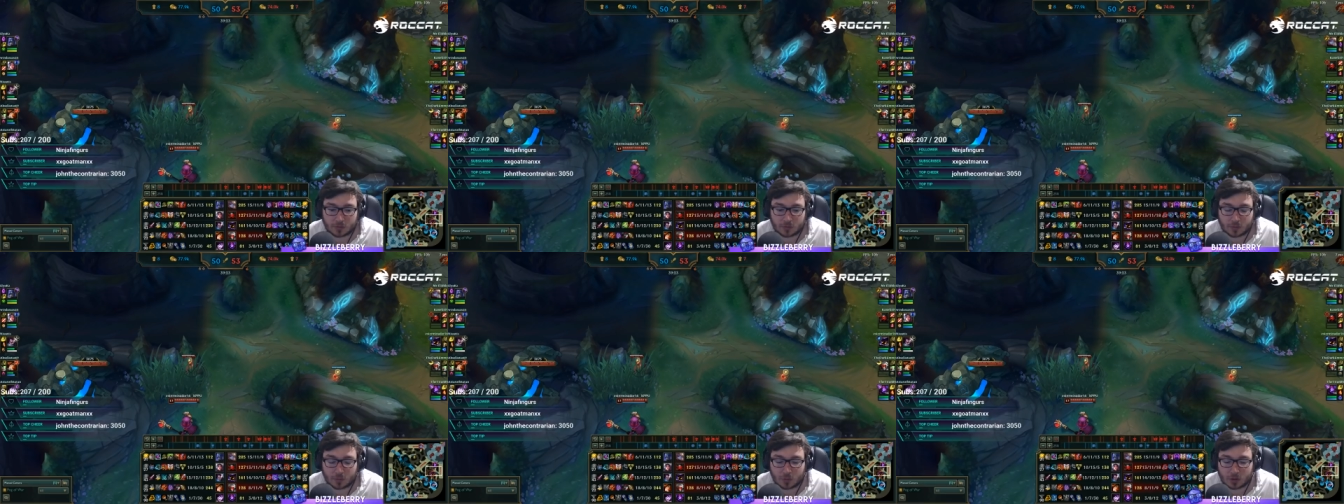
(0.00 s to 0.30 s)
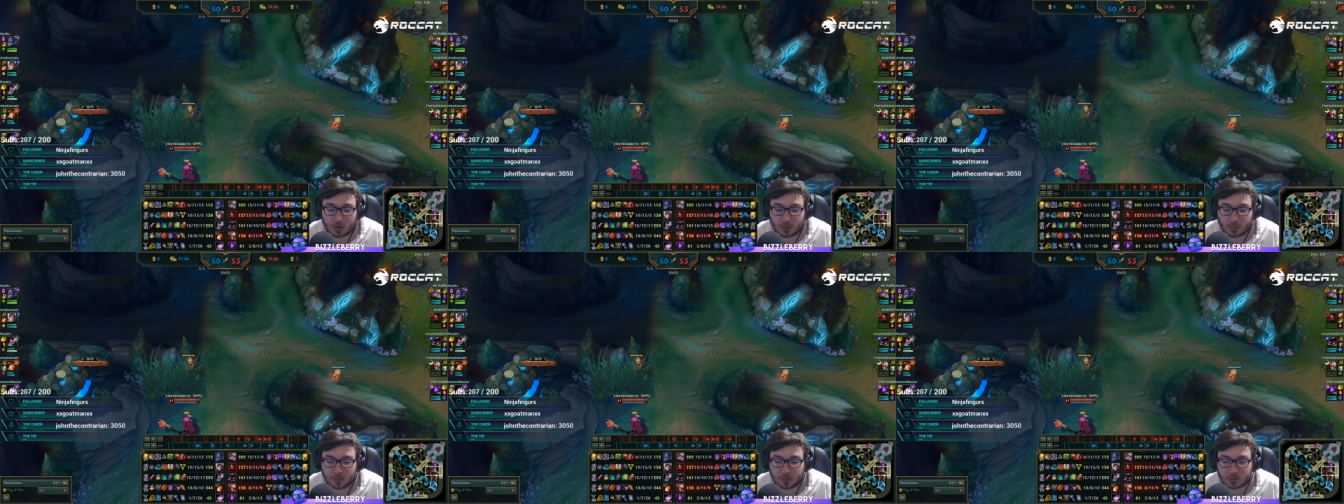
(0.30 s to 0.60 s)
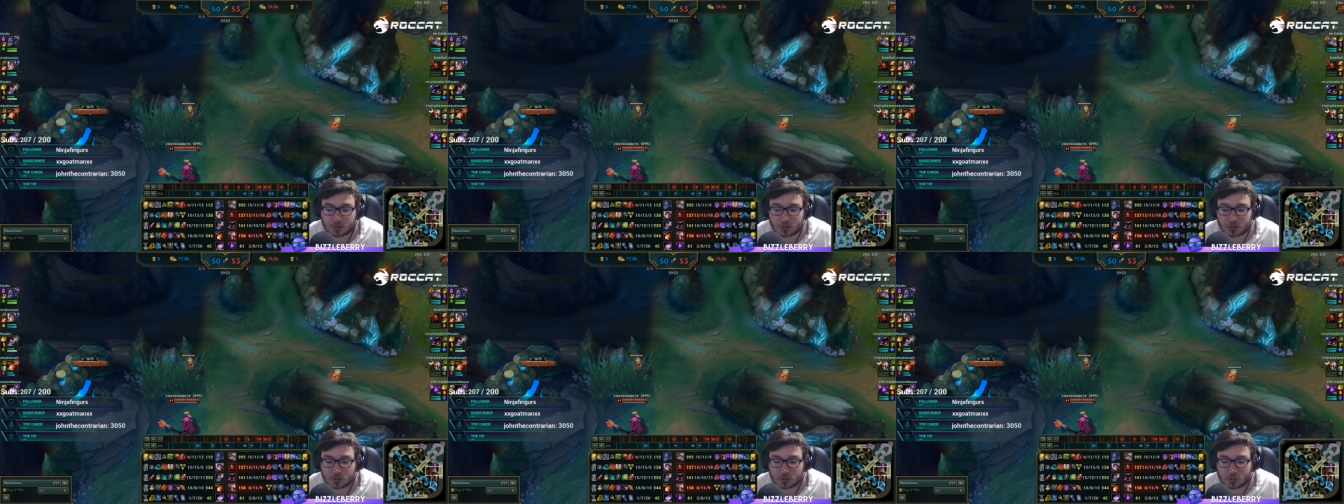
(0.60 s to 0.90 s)
for a couple
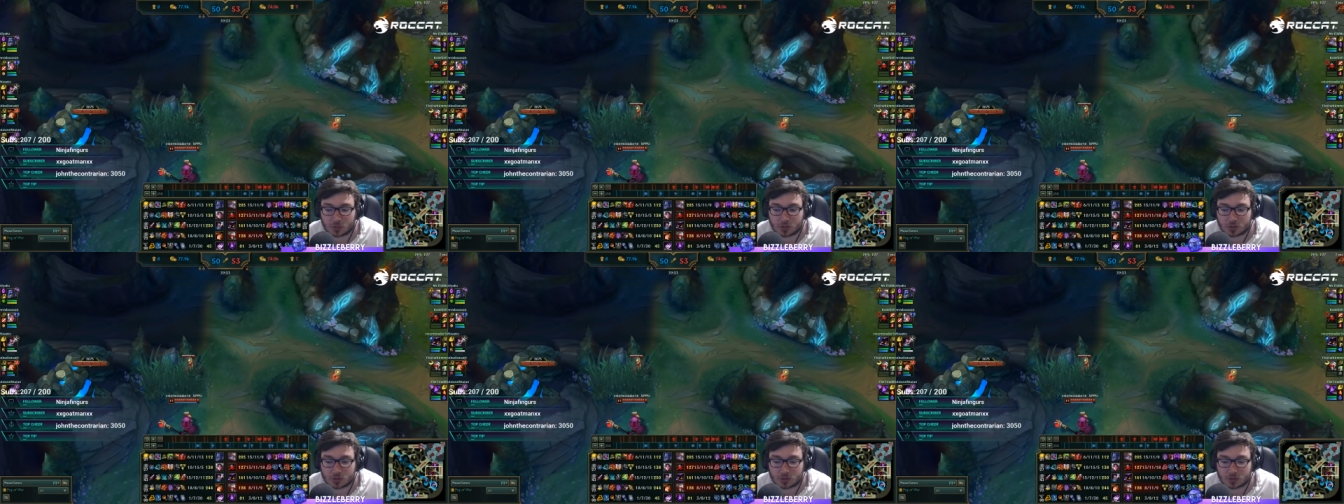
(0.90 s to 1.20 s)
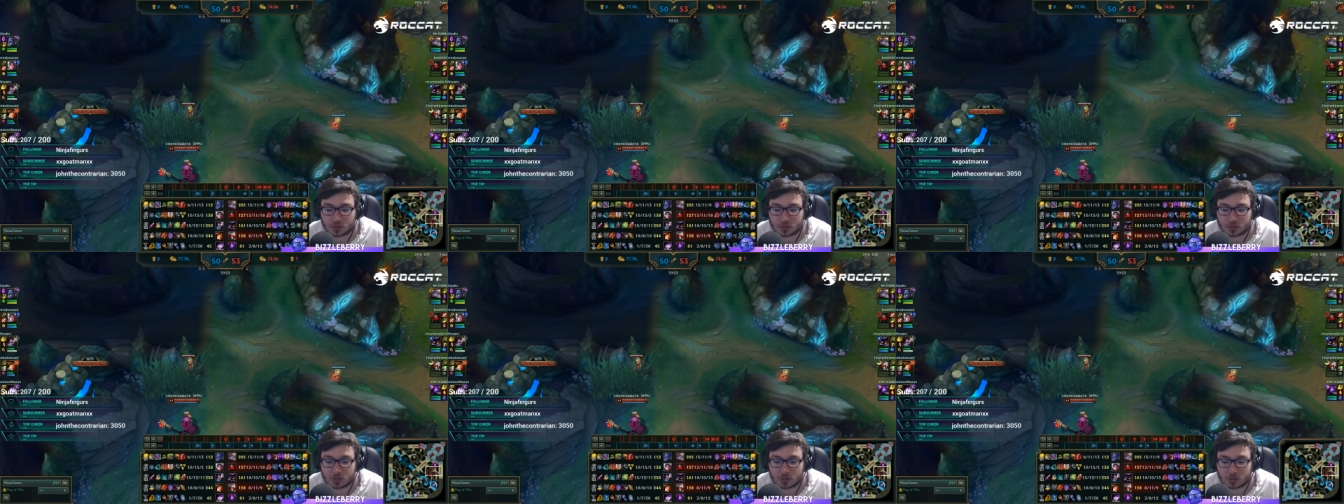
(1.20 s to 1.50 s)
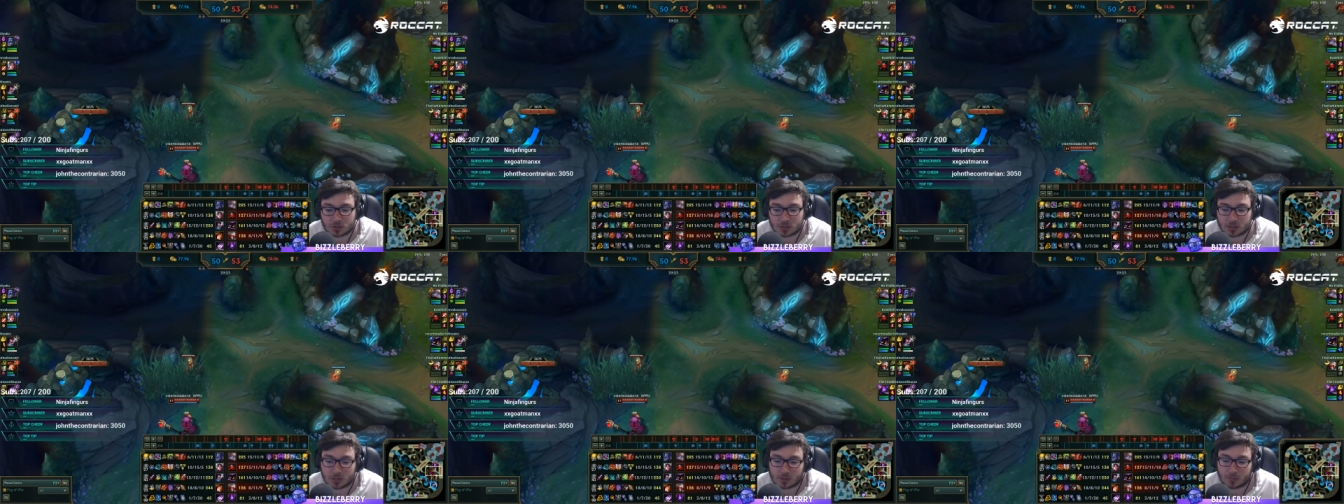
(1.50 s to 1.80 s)
of situations.
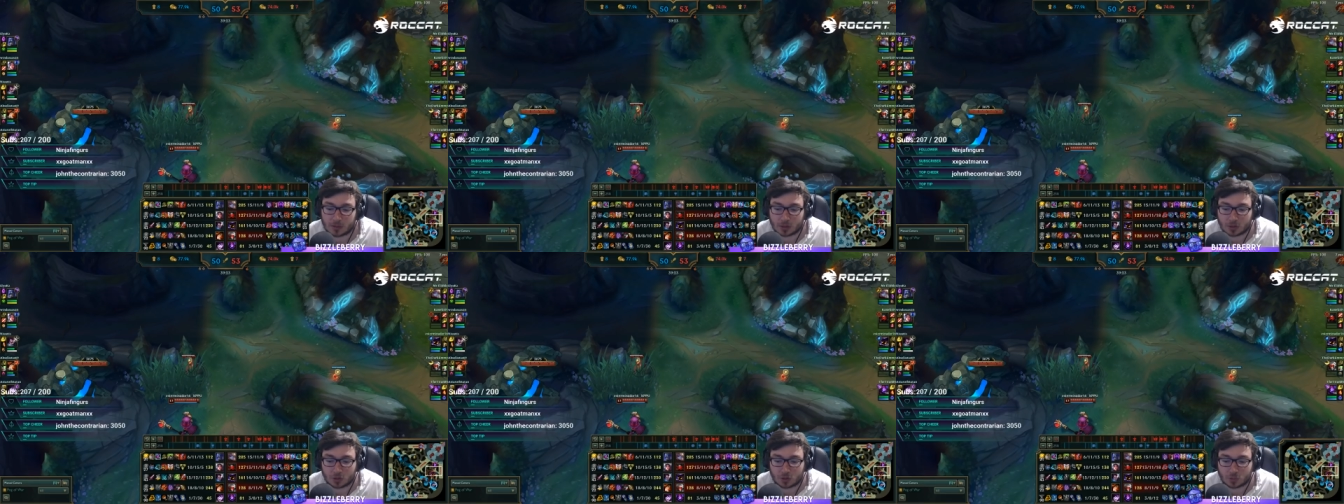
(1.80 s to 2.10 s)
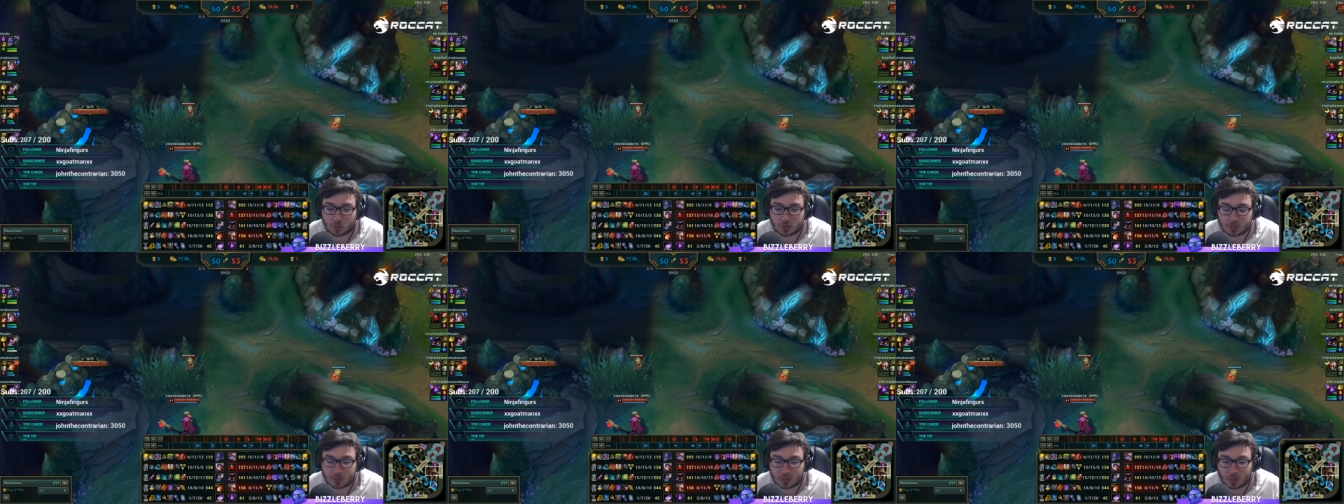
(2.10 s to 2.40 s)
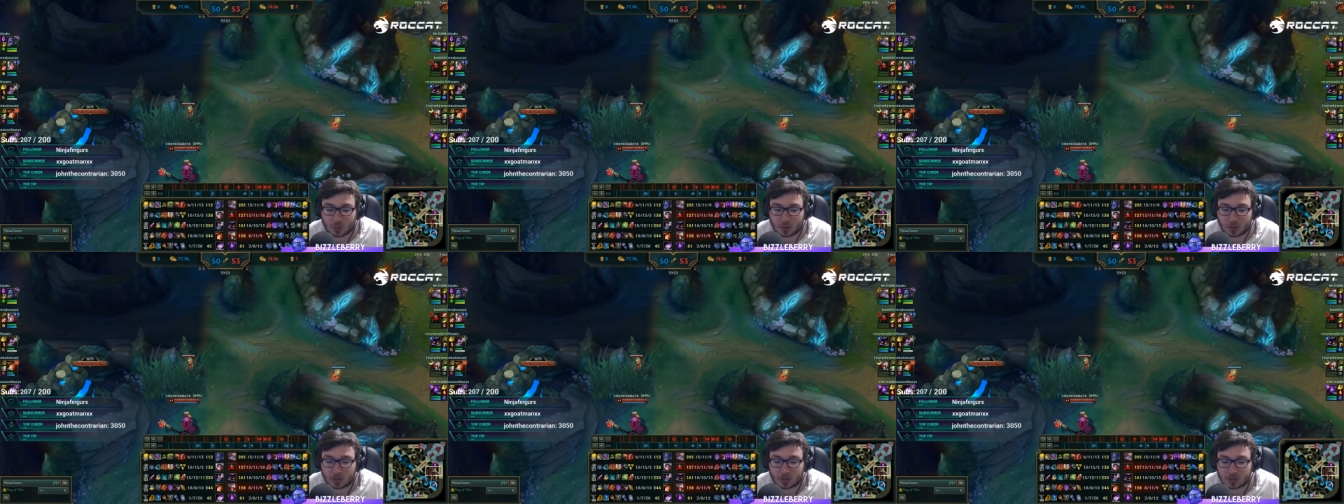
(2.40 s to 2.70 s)
TP could always be
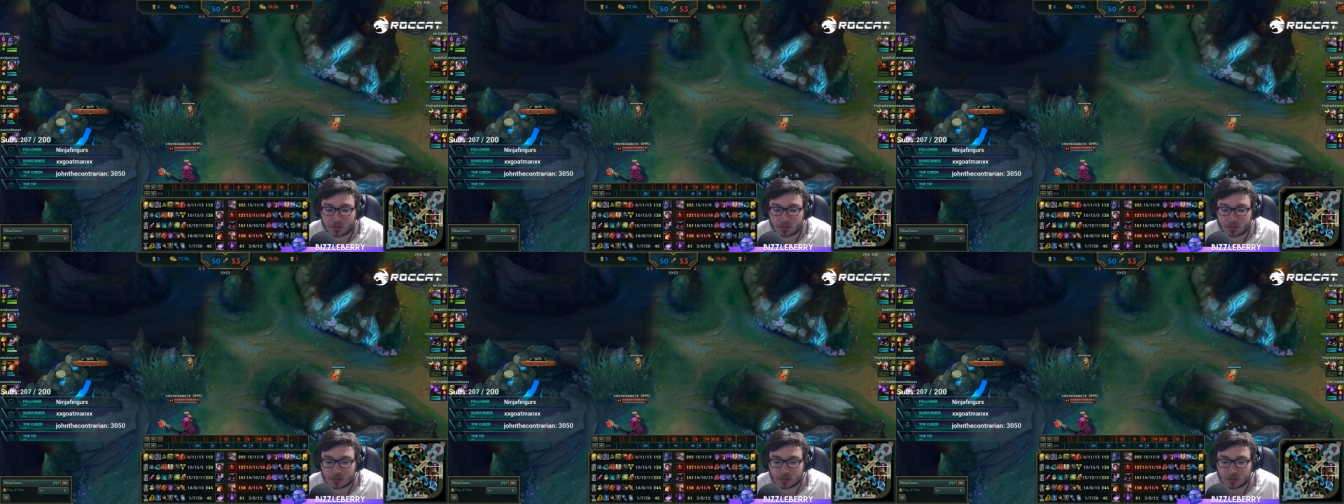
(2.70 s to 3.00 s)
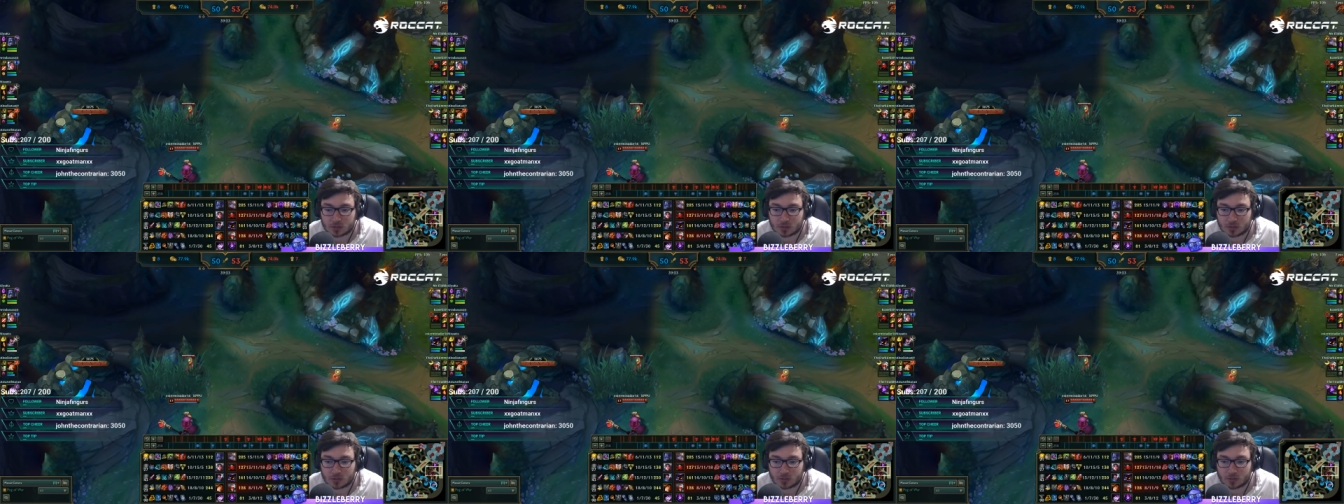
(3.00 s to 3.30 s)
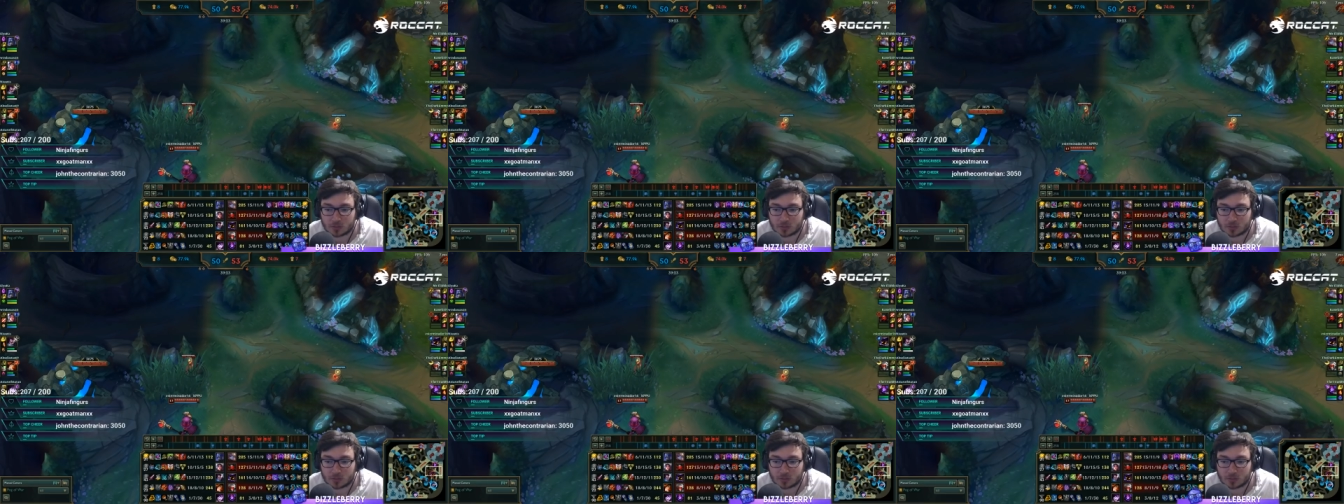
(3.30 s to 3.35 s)
quite nice.